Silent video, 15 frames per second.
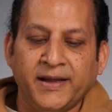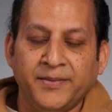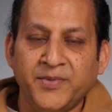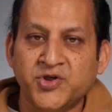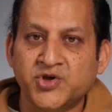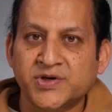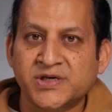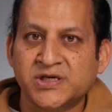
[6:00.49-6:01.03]

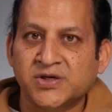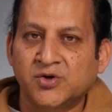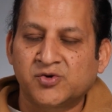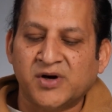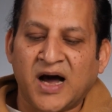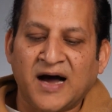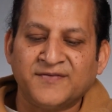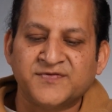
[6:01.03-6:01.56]
images,
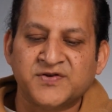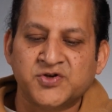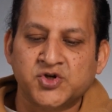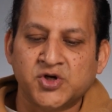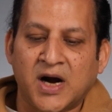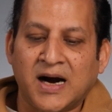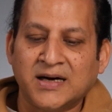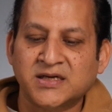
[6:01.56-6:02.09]
graphs,
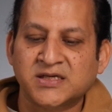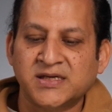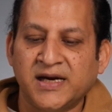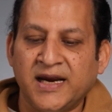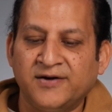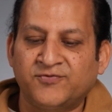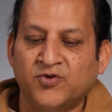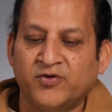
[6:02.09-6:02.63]
charts,
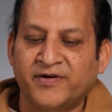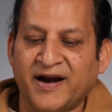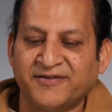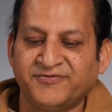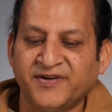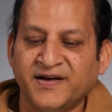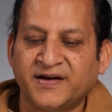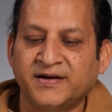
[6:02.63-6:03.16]

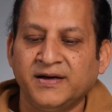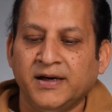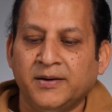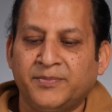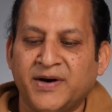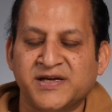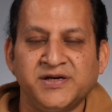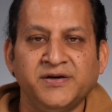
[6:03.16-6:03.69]
infographic,
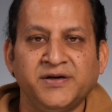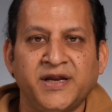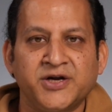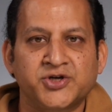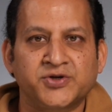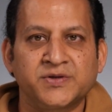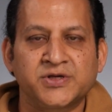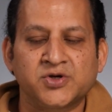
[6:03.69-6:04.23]

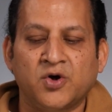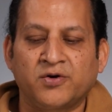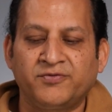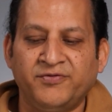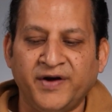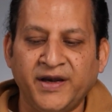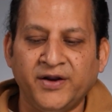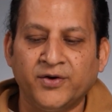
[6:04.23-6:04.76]
presentations, or
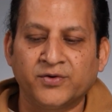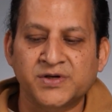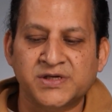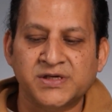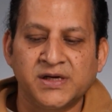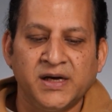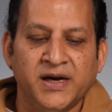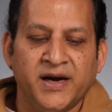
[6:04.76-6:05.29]

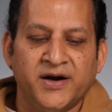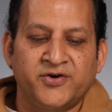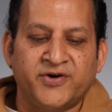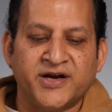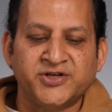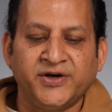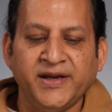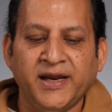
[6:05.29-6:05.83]
videos,
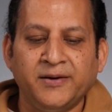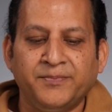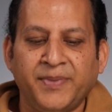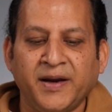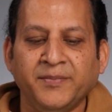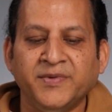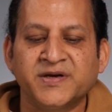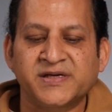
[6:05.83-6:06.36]
treasury and
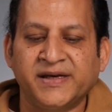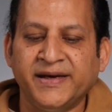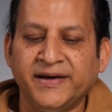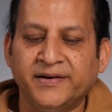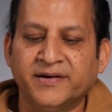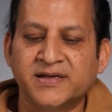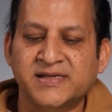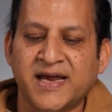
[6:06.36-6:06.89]
payments
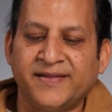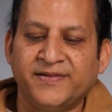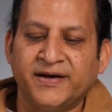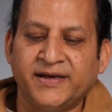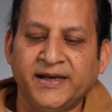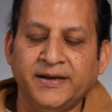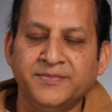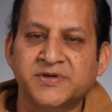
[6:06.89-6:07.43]
leaders and their
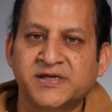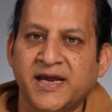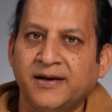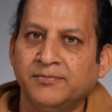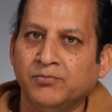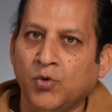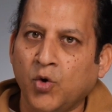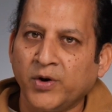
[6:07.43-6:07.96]
teams
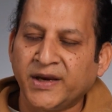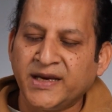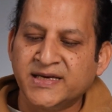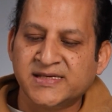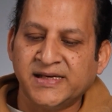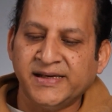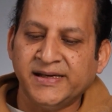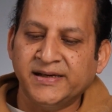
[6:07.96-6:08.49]
can more
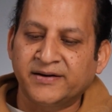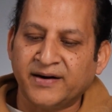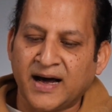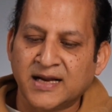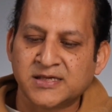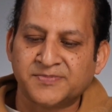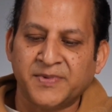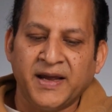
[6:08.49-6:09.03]
easily
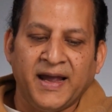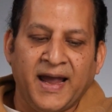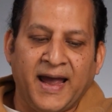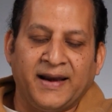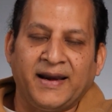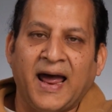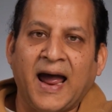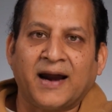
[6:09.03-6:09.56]
grasp
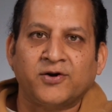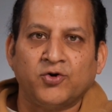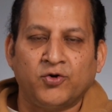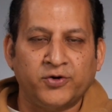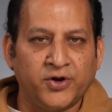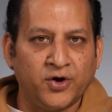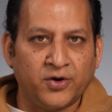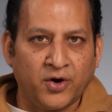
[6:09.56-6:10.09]
and act
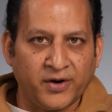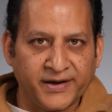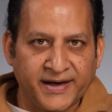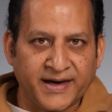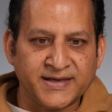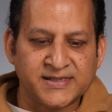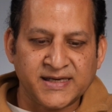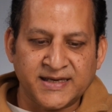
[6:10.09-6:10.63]
on your
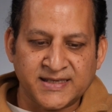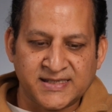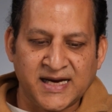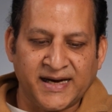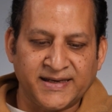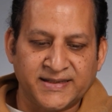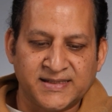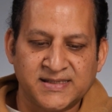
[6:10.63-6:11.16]
content's
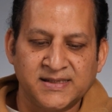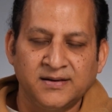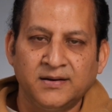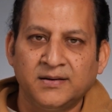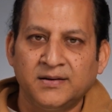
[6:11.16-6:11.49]
insights.